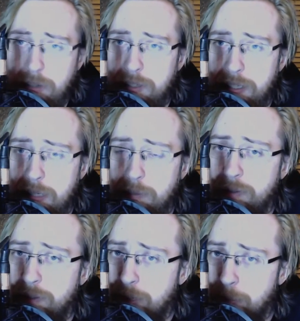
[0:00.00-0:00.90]
to keep the
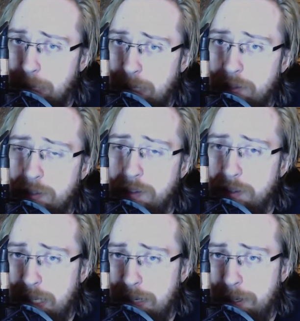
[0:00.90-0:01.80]
figure balanced and
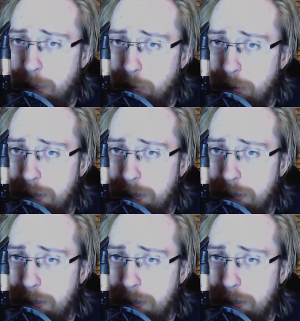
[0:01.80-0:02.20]
standing upright.